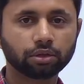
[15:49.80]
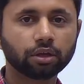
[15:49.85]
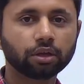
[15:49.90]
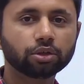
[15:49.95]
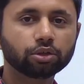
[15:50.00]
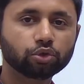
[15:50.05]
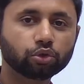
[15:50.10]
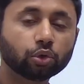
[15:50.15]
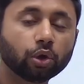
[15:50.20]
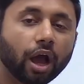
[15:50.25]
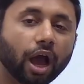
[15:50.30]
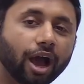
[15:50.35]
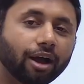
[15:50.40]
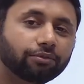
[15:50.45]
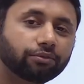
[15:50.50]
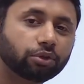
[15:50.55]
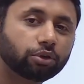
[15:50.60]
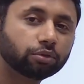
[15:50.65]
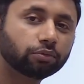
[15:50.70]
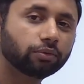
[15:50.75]
you have
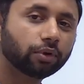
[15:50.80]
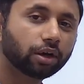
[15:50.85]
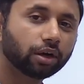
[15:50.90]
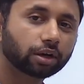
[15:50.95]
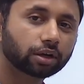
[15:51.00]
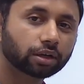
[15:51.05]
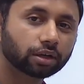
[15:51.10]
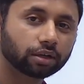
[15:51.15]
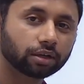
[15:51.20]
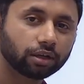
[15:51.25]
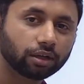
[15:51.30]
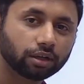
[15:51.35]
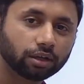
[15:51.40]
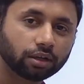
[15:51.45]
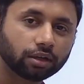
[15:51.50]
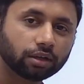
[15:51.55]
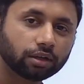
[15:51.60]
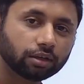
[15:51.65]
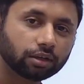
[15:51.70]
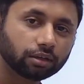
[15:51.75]
to work
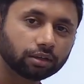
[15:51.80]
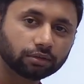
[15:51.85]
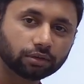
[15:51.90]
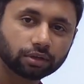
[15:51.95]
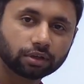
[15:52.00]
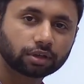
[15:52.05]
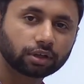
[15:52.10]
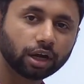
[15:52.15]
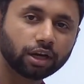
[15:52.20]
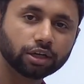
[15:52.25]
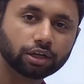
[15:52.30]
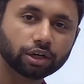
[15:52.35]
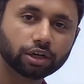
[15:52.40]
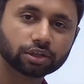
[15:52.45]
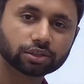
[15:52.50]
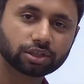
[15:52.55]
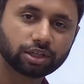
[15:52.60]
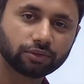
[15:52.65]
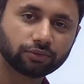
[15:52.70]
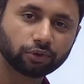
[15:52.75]

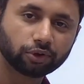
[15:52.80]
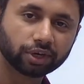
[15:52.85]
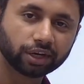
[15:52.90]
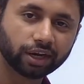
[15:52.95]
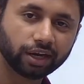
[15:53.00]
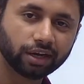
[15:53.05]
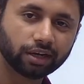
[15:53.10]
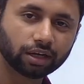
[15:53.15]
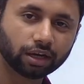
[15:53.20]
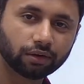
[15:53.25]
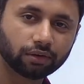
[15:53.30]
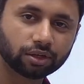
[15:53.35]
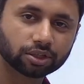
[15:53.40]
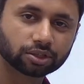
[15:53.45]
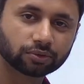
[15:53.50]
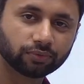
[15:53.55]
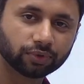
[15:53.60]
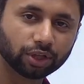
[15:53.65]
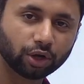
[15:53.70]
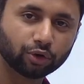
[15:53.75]
continuously for 8 hours
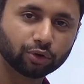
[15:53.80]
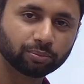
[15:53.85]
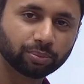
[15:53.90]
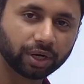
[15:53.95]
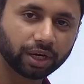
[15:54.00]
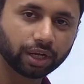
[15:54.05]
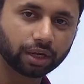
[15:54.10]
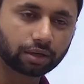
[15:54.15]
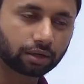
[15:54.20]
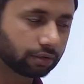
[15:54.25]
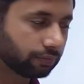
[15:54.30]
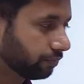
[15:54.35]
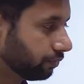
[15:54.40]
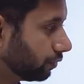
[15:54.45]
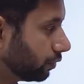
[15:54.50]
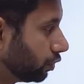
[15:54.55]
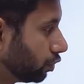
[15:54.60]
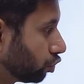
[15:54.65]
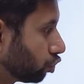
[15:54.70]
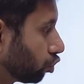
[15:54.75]
without break.
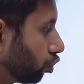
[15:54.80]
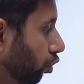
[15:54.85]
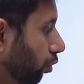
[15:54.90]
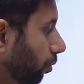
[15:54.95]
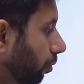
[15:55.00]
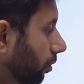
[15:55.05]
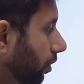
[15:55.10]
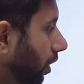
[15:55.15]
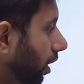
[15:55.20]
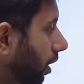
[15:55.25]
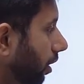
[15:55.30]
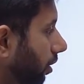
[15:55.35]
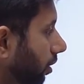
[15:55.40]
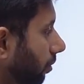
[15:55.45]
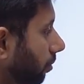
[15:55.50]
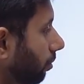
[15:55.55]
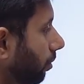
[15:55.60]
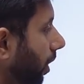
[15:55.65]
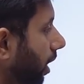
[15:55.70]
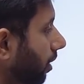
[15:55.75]
So
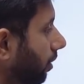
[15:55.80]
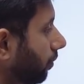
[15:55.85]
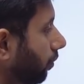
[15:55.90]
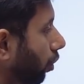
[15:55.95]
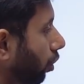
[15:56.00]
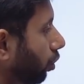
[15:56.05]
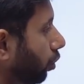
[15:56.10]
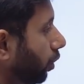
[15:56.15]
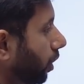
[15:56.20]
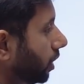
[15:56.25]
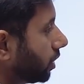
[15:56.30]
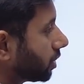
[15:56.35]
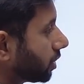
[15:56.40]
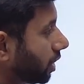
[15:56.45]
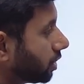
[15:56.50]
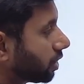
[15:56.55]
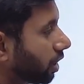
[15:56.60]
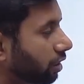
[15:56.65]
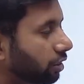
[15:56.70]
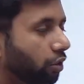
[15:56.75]
by following such
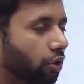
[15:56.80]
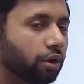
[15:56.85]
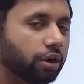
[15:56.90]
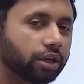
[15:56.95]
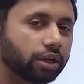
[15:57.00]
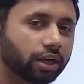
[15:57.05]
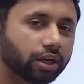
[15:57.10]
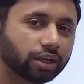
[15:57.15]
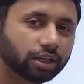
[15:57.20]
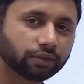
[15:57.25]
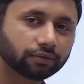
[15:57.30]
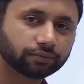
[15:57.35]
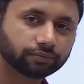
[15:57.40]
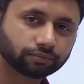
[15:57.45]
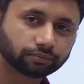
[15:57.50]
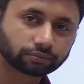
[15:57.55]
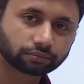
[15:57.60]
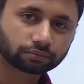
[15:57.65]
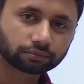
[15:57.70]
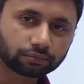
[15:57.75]
authoritative
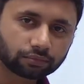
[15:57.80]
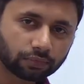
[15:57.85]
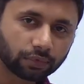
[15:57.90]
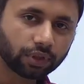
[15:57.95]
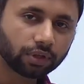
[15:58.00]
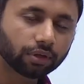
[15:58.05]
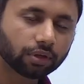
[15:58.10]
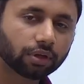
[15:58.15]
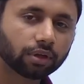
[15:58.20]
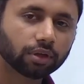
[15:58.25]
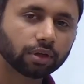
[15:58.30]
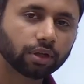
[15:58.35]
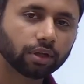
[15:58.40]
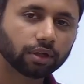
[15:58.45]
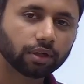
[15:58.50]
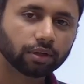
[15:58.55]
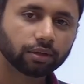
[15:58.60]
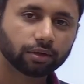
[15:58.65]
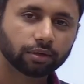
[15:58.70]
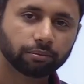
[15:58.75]

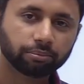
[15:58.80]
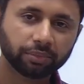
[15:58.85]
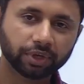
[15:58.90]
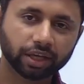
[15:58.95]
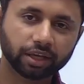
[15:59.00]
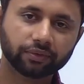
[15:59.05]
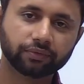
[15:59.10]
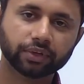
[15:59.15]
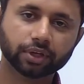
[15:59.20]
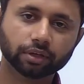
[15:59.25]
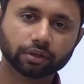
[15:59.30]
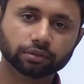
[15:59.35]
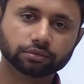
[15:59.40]
behavior,